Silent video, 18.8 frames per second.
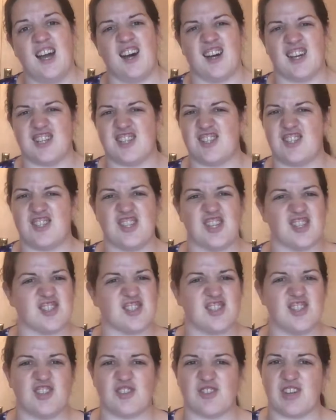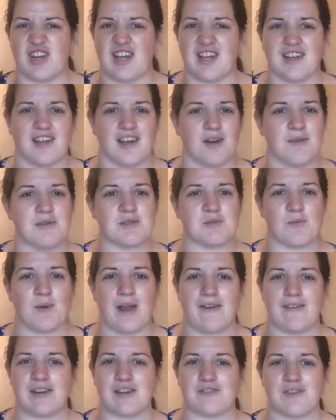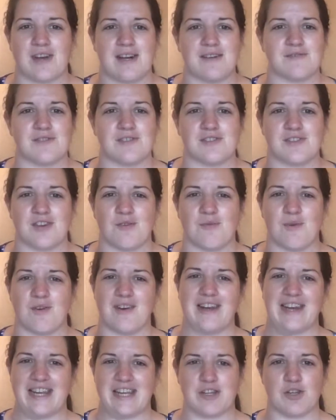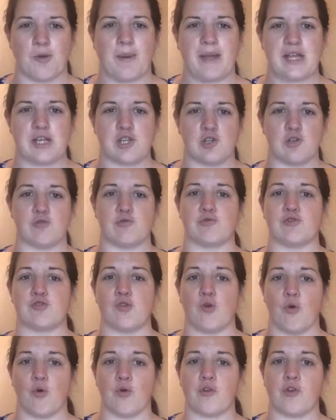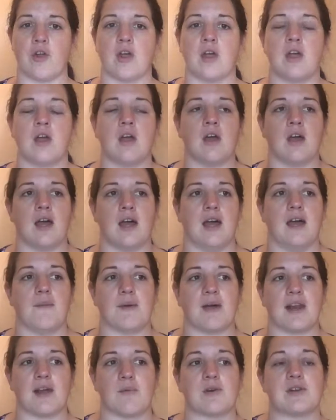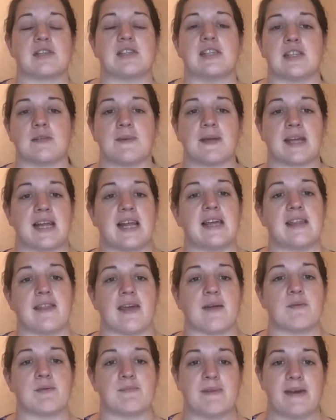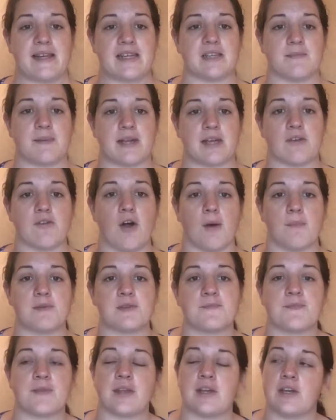I just looked like I was wearing trousers that were a little bit too short, and I wanted it to be clear that they were meant to be cropped.